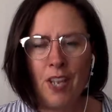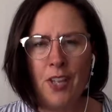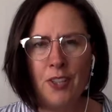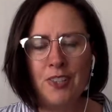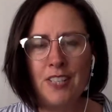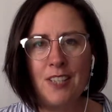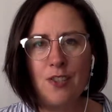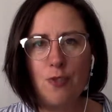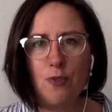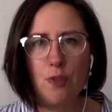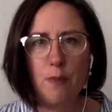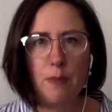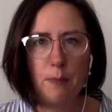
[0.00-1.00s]
Other things you
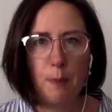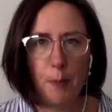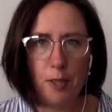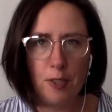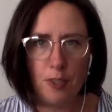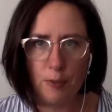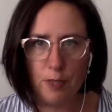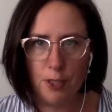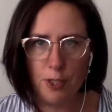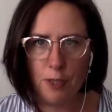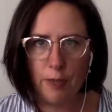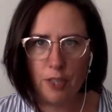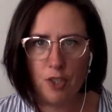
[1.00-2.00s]
should be prepared to do in your
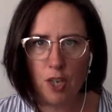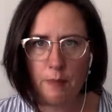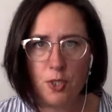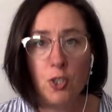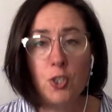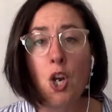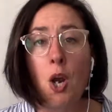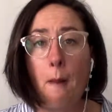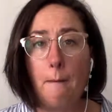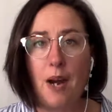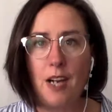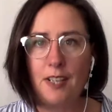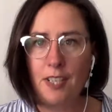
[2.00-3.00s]
U.S. job search:
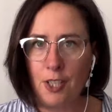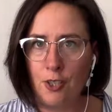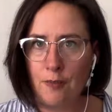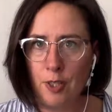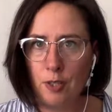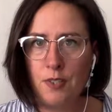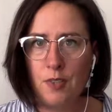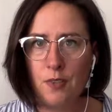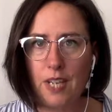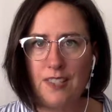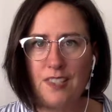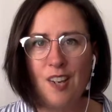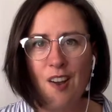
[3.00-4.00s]
mock interview. So
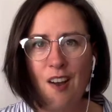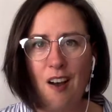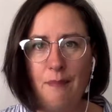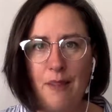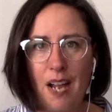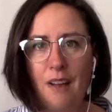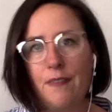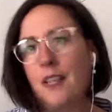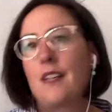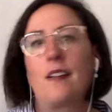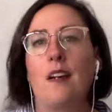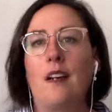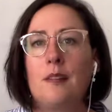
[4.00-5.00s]
that's
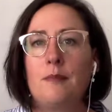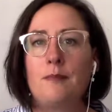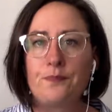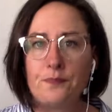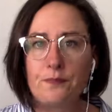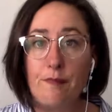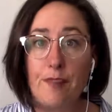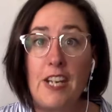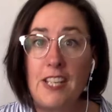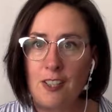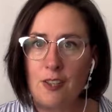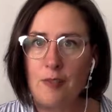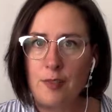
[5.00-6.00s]
having fake
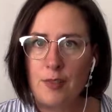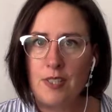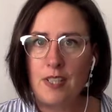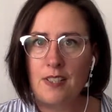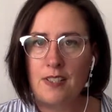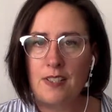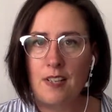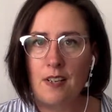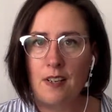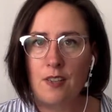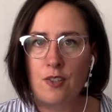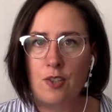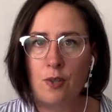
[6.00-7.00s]
interviews
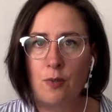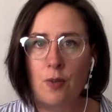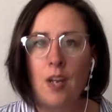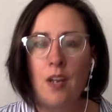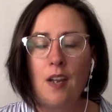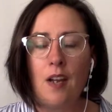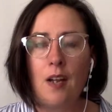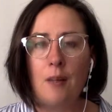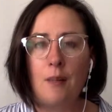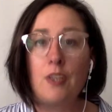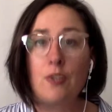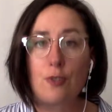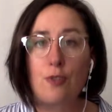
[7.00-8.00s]
to
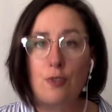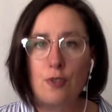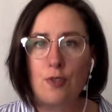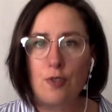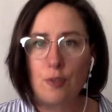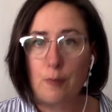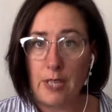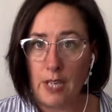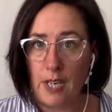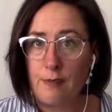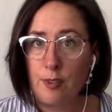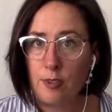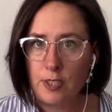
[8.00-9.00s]
introduce you to
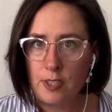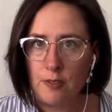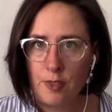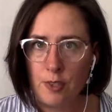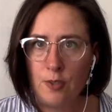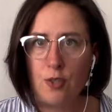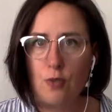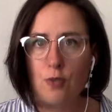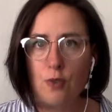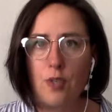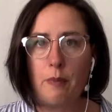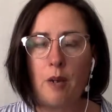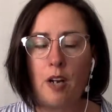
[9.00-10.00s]
behavioral interviews. You do
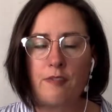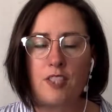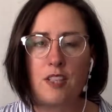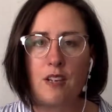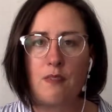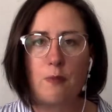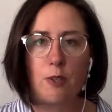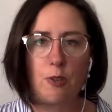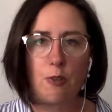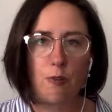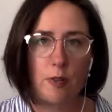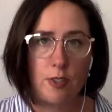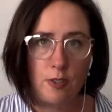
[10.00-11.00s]
them oftentimes with your
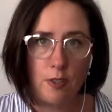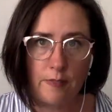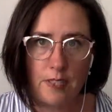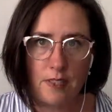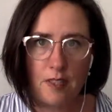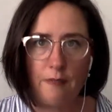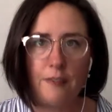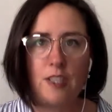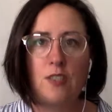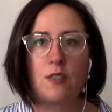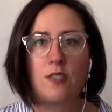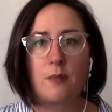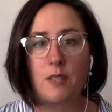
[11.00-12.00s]
career services
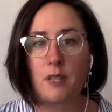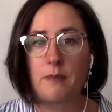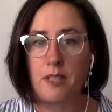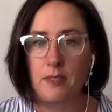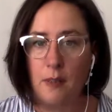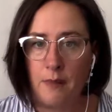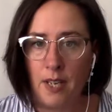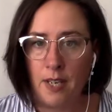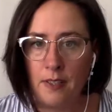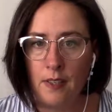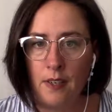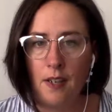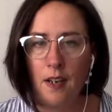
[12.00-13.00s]
office or sometimes alumni.
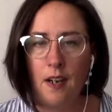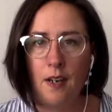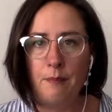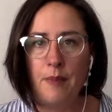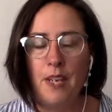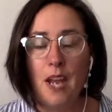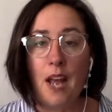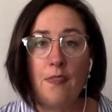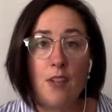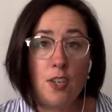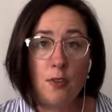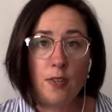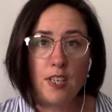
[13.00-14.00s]
And
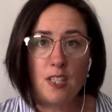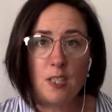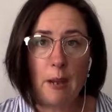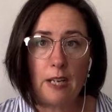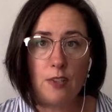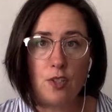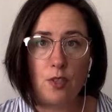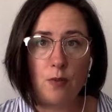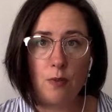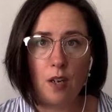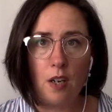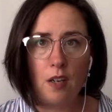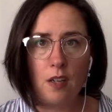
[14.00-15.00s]
then you can expect to